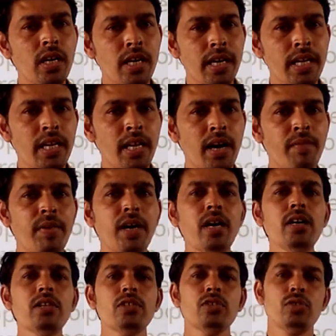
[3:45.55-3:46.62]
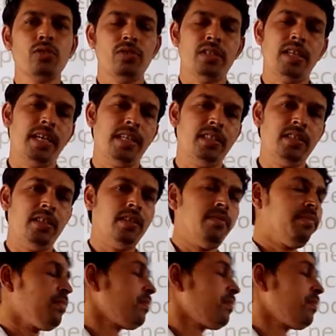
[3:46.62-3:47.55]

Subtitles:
in our society.